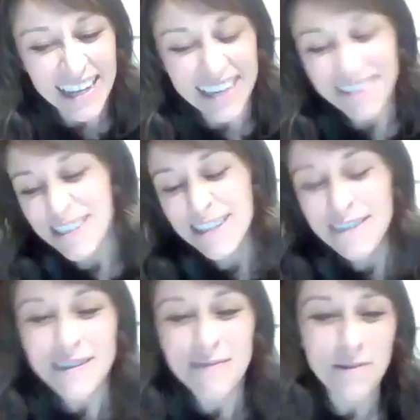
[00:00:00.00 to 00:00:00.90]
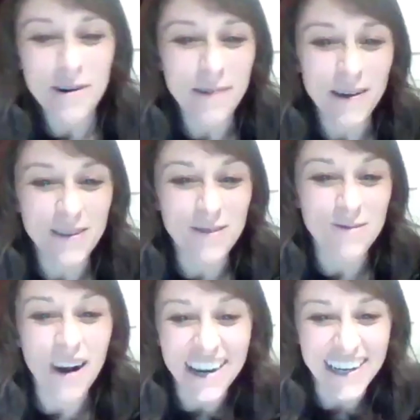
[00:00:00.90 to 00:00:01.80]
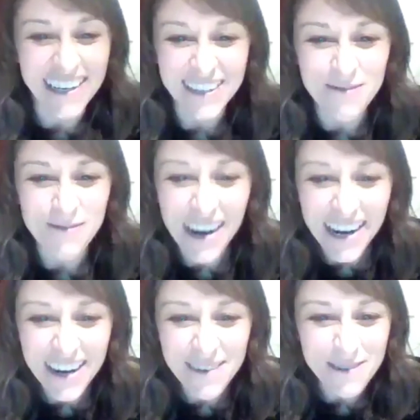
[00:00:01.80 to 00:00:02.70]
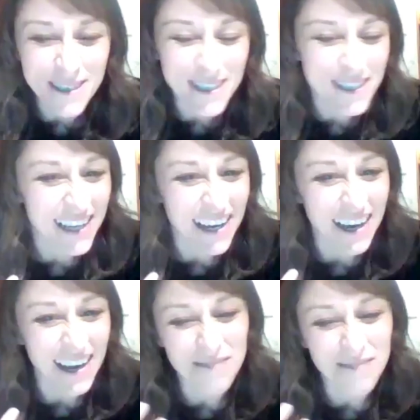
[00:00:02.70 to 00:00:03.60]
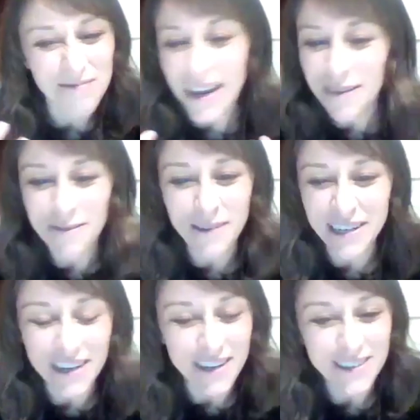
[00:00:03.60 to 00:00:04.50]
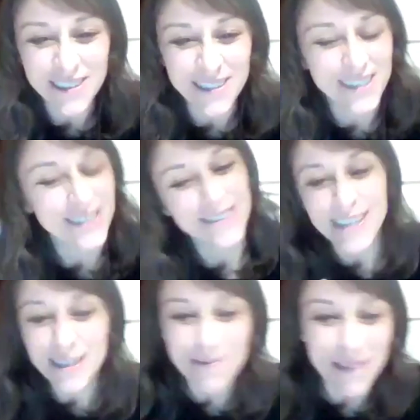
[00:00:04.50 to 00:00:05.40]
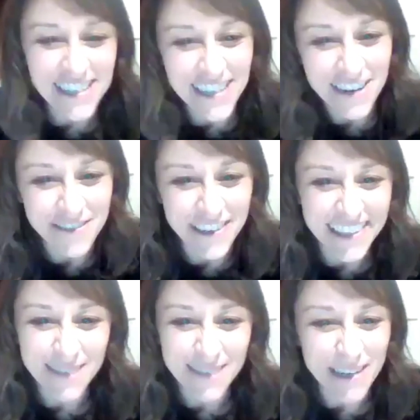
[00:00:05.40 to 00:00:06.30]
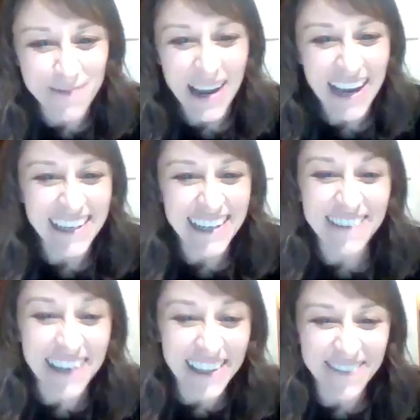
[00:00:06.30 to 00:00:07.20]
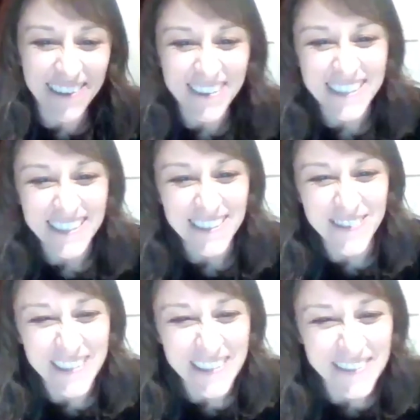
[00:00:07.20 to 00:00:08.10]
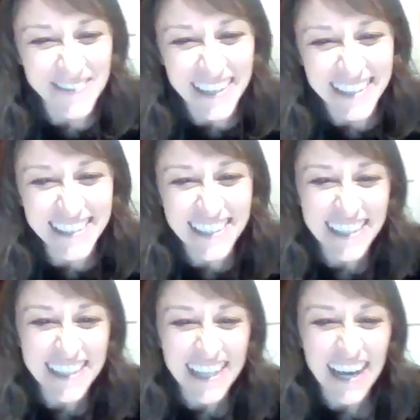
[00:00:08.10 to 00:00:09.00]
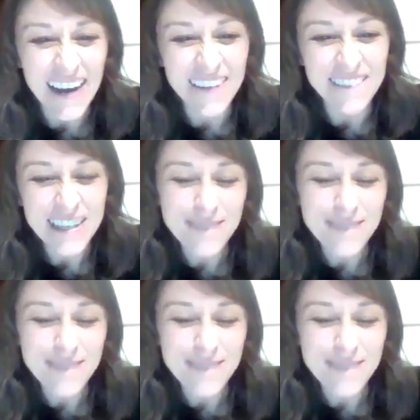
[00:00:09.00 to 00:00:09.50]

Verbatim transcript: give us something more about the why. Why would uh, anyone go through this much suffering, this much pain, living in the mountains for two months? Um,